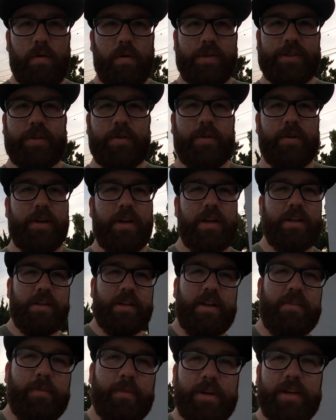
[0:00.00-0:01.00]
What's going
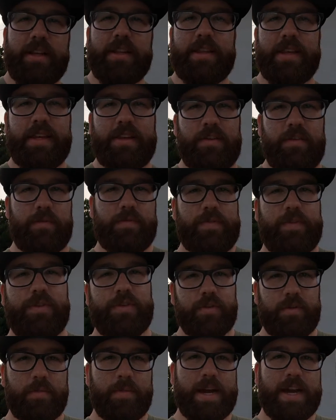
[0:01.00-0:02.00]
on, everybody? Thank you for
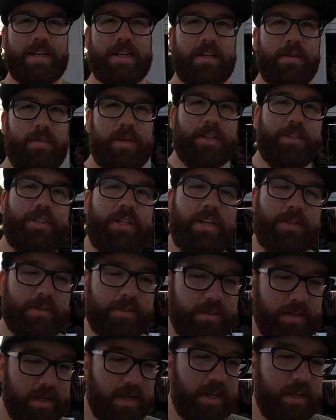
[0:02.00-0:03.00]
tuning back into my
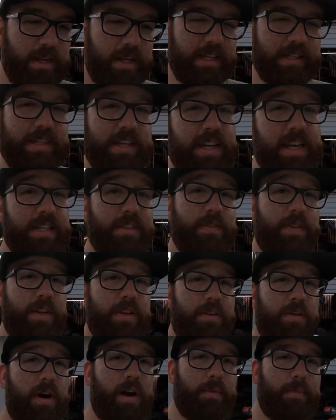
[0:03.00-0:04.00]
channel. In today's
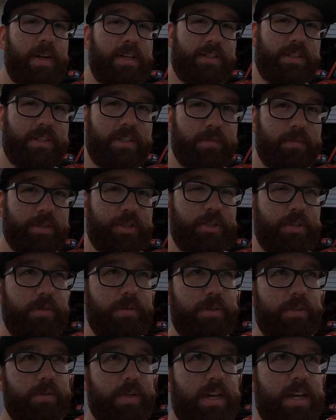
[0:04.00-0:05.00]
video, I'm actually going to be
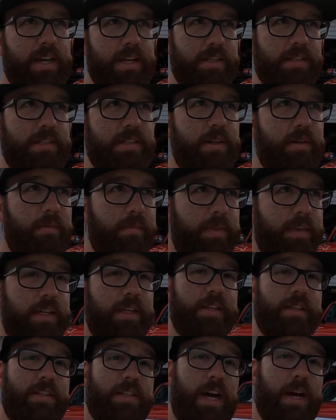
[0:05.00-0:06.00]
showing you guys
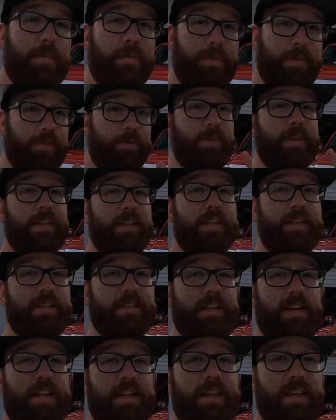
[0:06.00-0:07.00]
the top 3
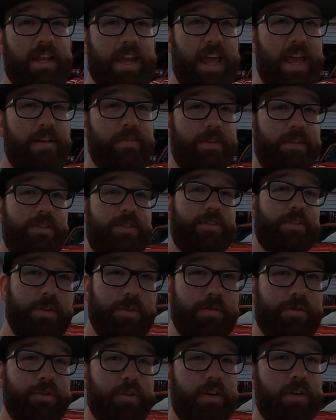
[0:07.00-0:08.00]
things that I think every
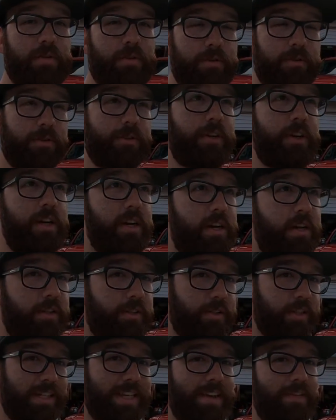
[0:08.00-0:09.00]
new truck owner
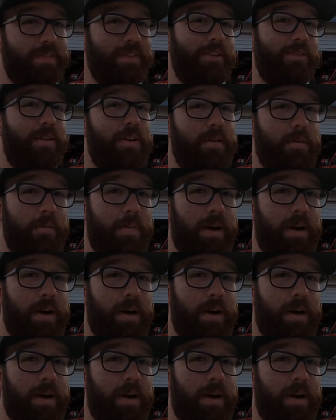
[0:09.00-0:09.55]
should definitely go out and